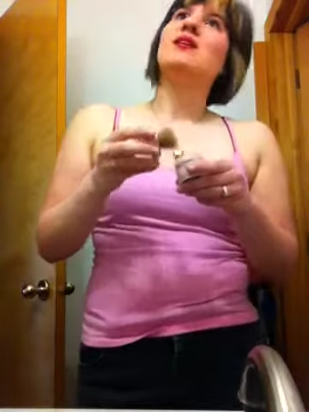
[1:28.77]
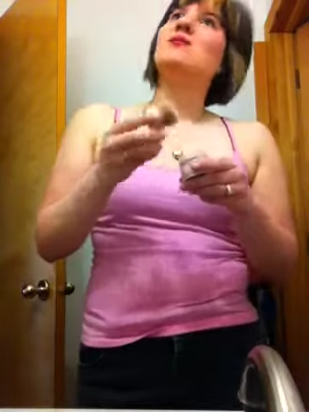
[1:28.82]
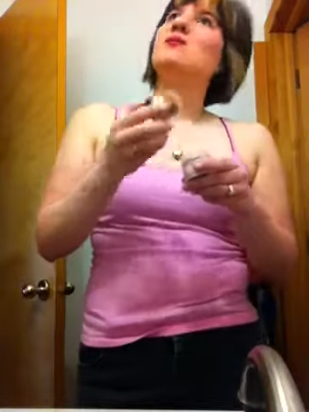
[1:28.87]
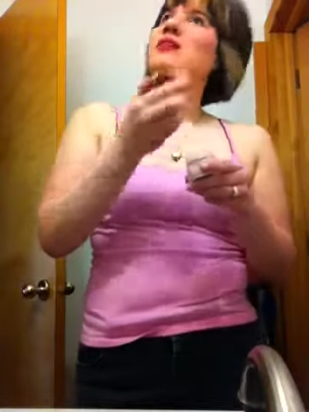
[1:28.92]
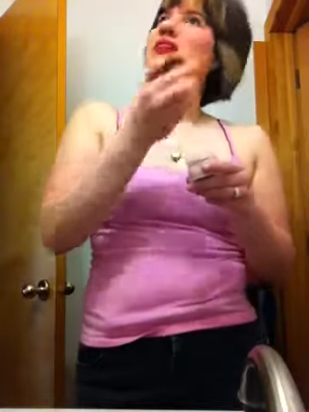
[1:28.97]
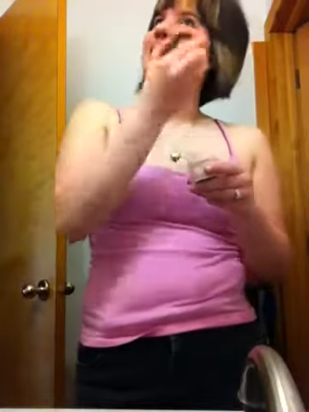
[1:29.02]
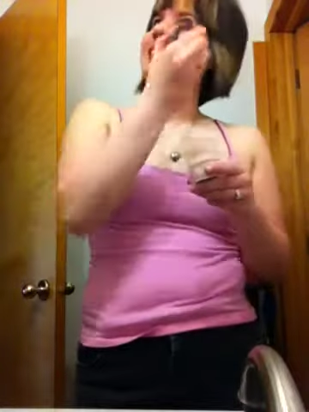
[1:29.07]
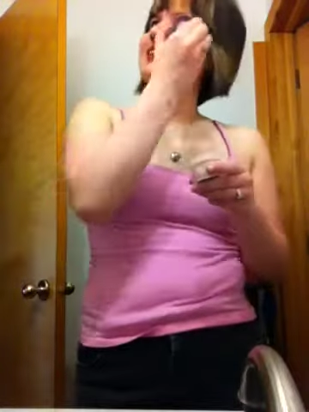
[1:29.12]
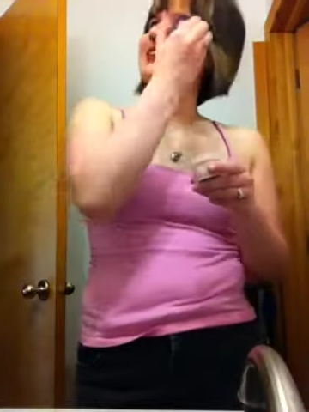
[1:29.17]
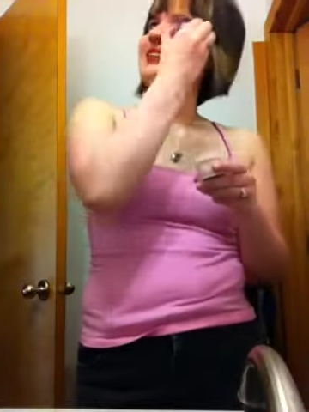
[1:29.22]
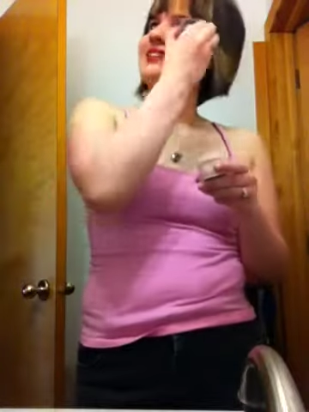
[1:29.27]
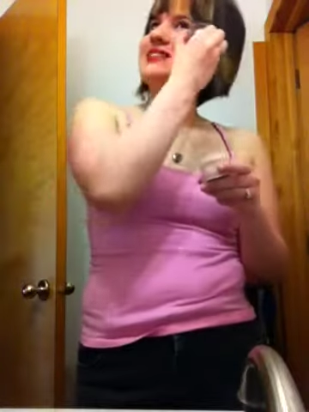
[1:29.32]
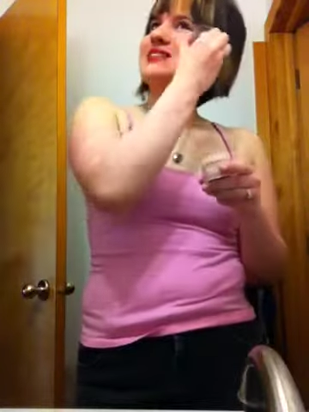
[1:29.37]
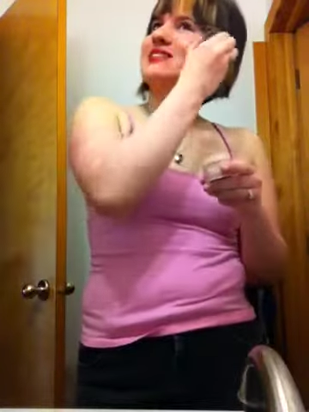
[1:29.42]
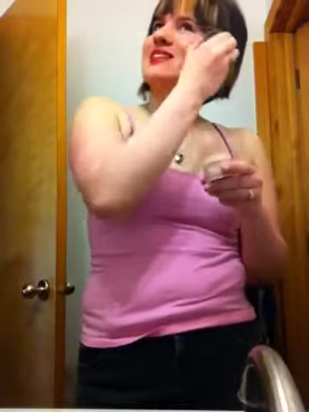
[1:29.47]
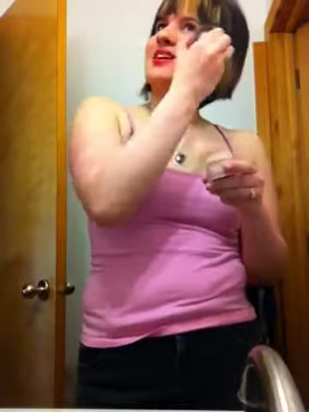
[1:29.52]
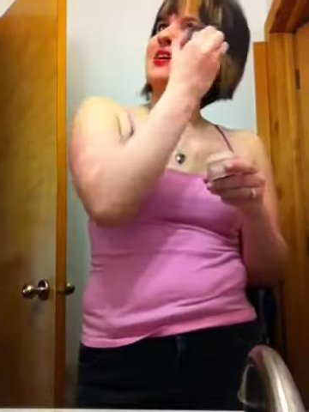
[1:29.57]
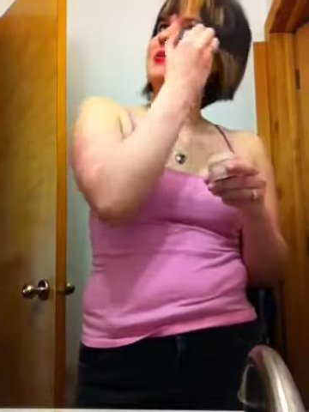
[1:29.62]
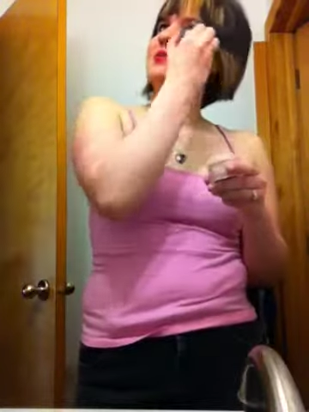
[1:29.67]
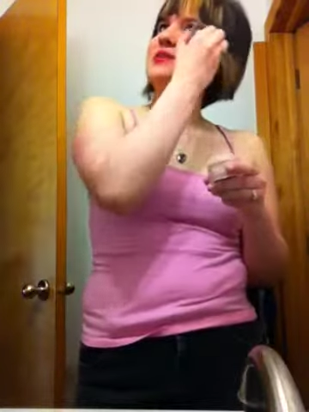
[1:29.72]
But it
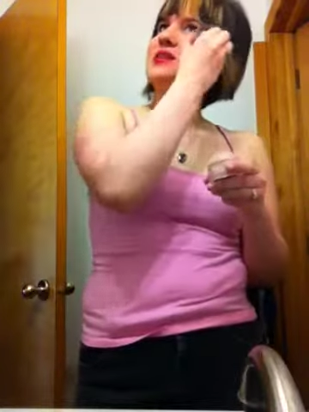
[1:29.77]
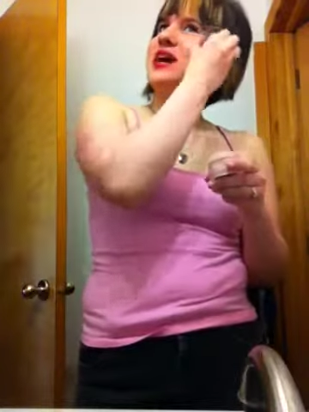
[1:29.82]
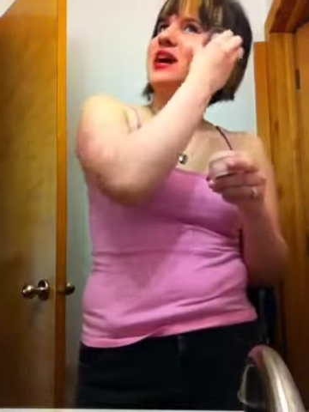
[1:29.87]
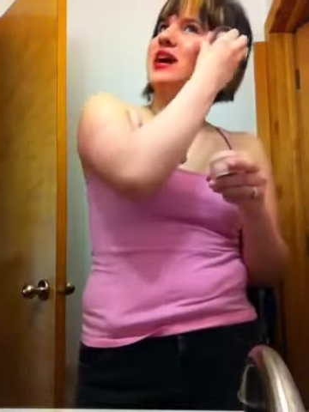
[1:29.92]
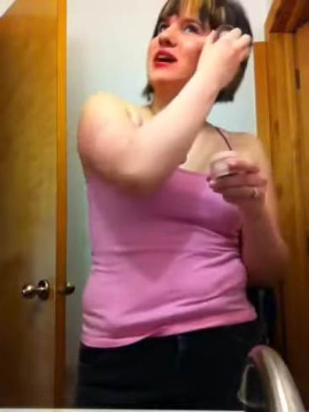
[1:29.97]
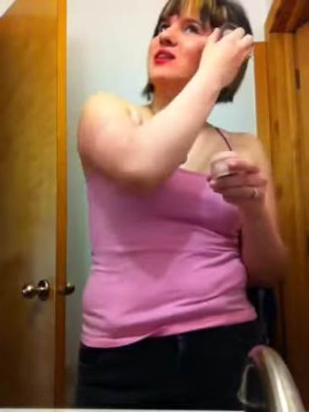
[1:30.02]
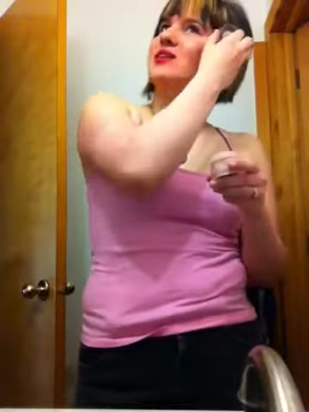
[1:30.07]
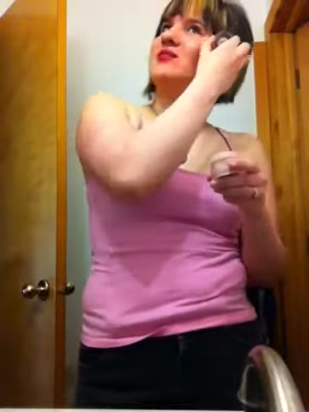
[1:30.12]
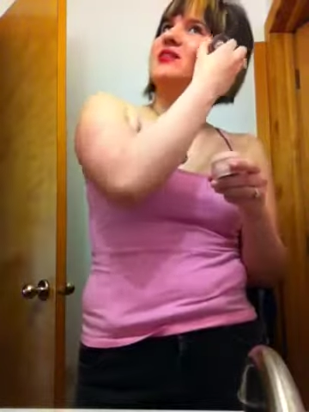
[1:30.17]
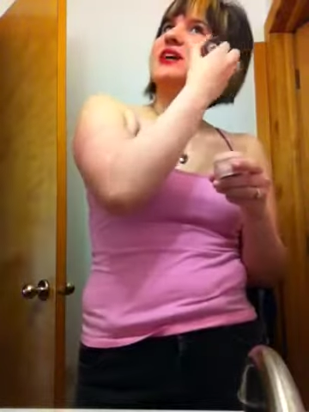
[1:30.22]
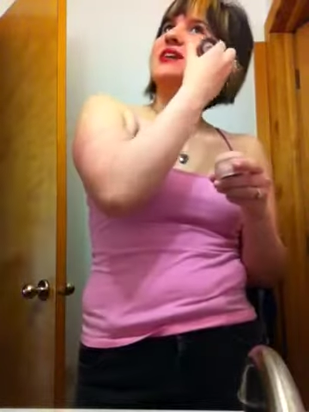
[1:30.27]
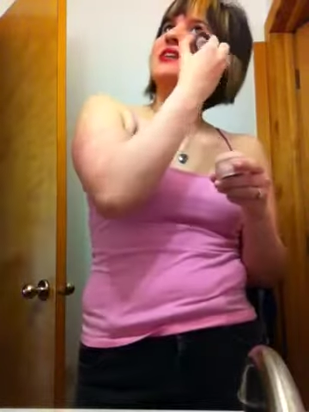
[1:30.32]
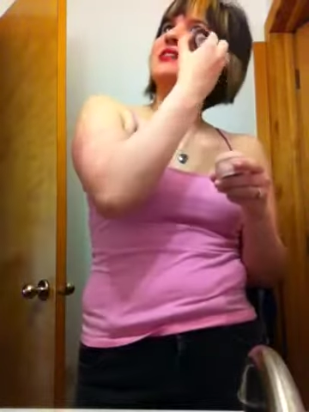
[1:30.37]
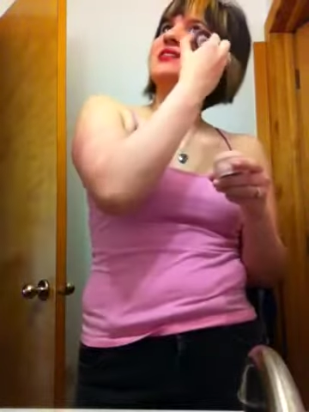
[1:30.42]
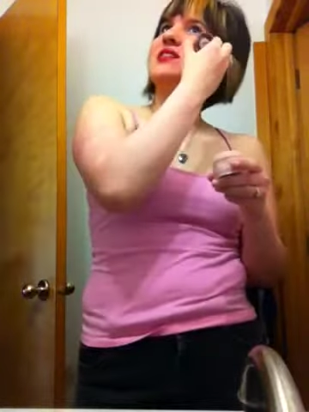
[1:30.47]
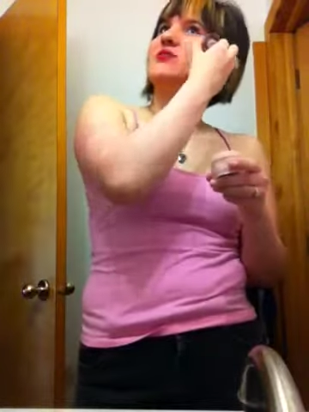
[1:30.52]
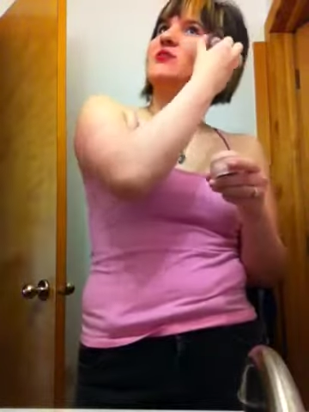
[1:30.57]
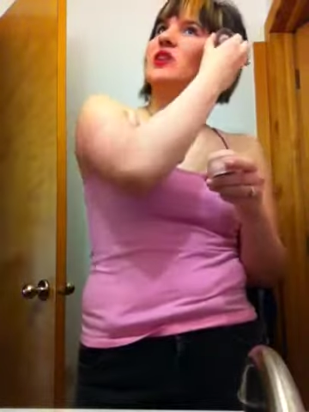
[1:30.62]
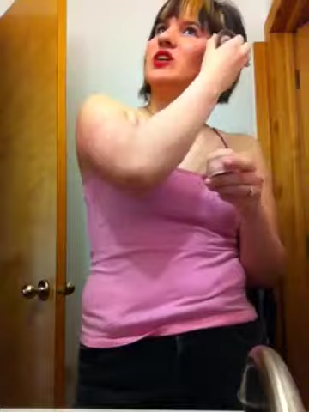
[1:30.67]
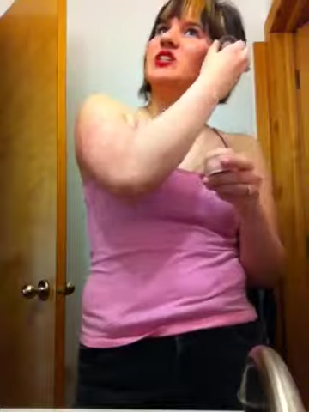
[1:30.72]
also helps hide the
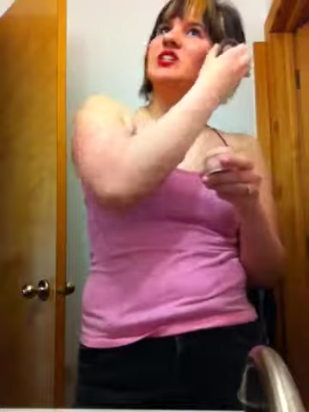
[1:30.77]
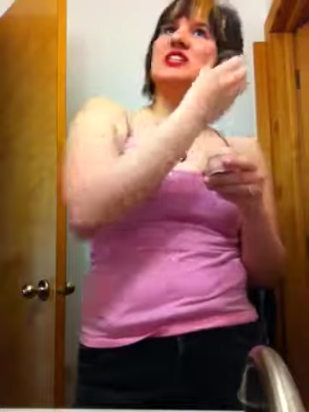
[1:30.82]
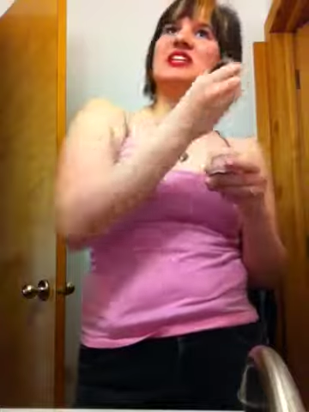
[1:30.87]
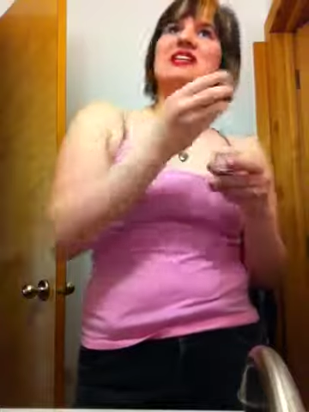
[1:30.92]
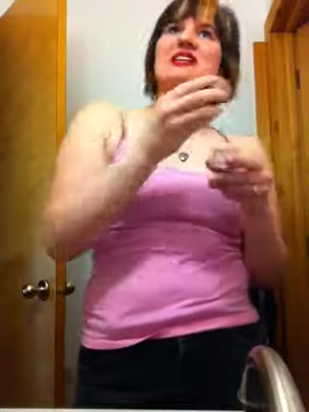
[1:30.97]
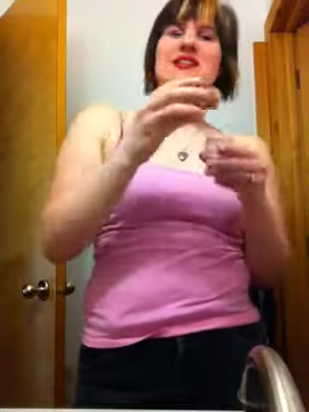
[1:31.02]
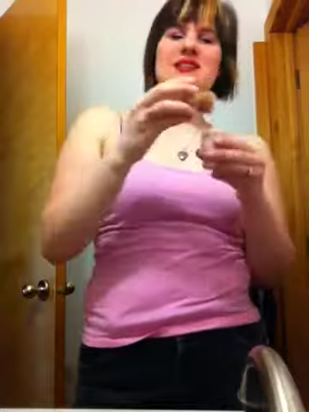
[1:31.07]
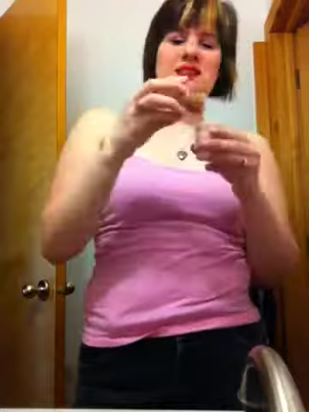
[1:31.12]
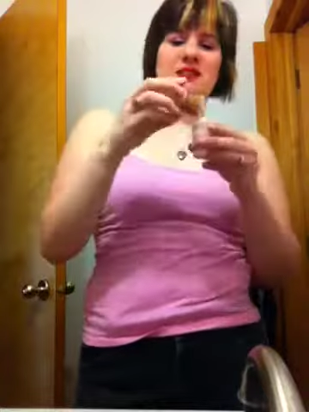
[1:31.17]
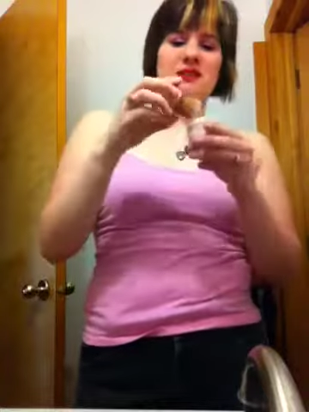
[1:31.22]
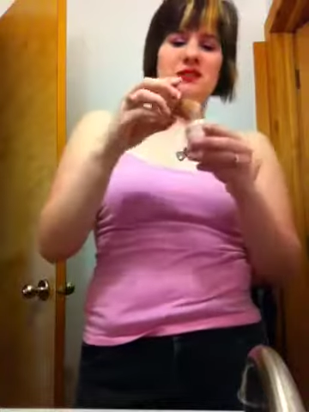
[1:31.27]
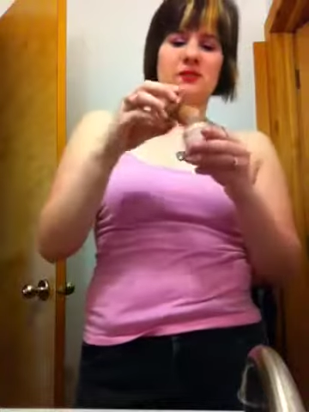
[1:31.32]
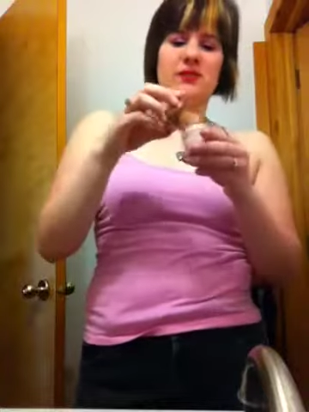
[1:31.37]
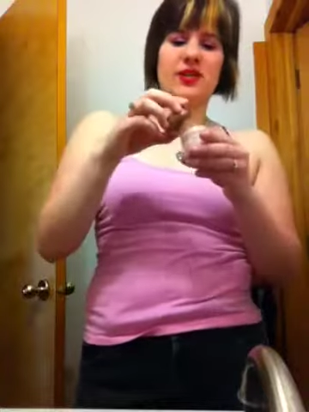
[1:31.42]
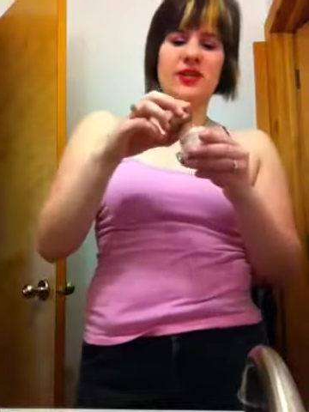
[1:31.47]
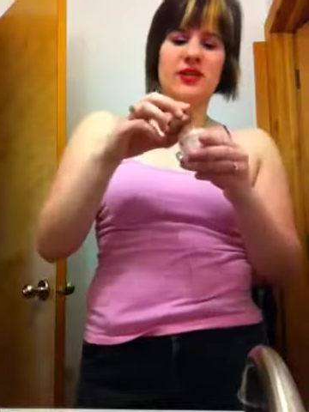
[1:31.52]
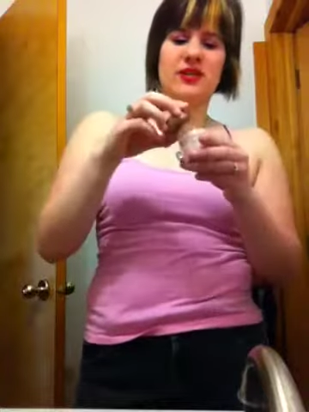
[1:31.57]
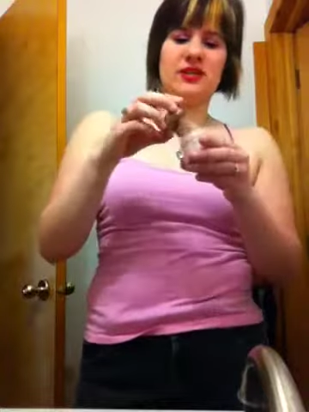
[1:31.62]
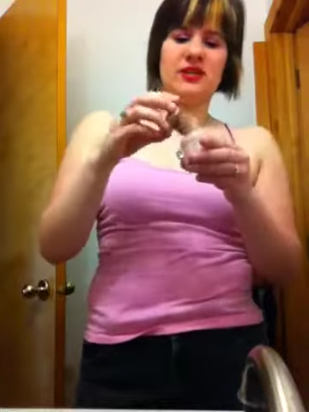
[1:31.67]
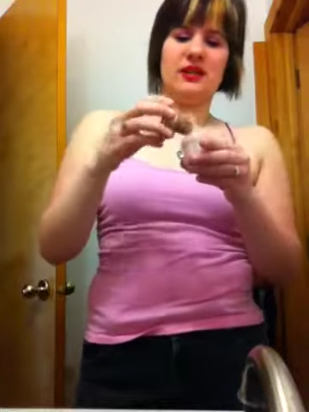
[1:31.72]
redness of my cheeks
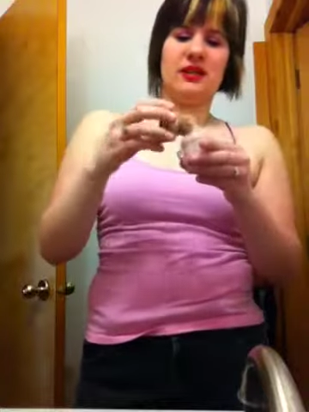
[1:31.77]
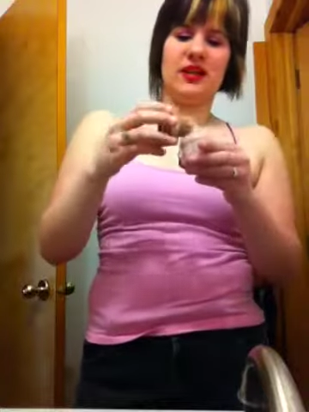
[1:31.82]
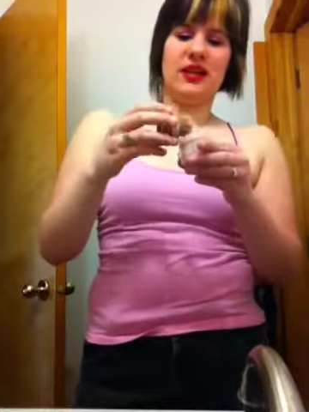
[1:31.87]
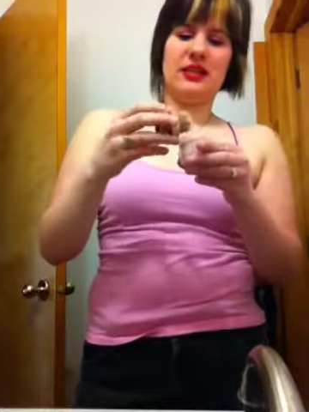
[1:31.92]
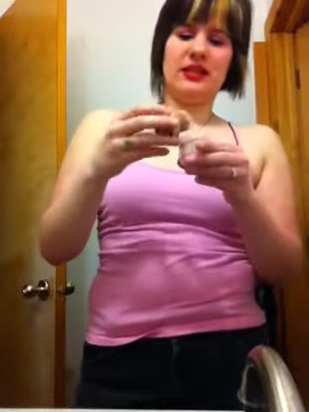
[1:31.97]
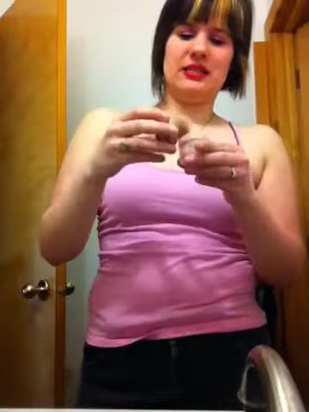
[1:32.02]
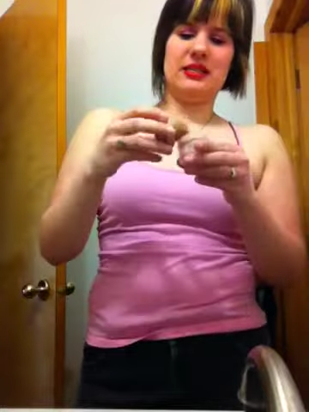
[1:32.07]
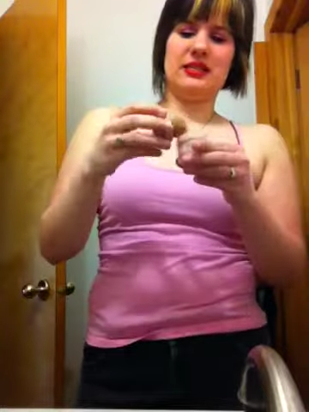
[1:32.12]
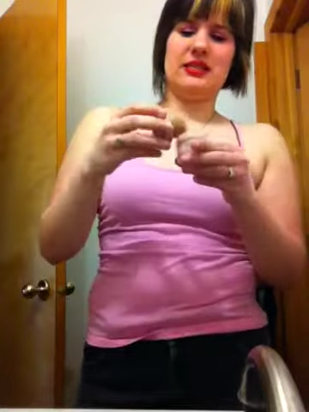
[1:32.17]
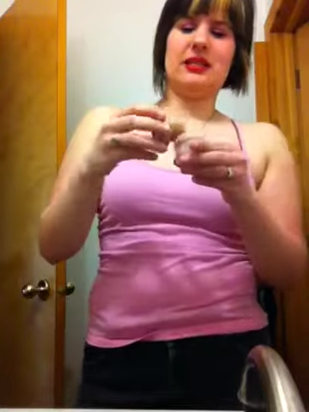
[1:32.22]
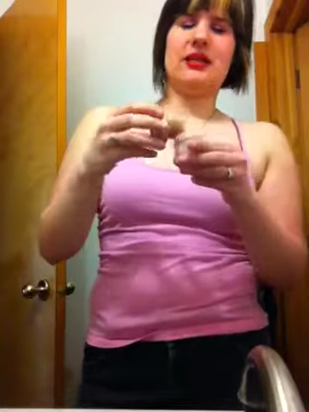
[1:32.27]
because it lightens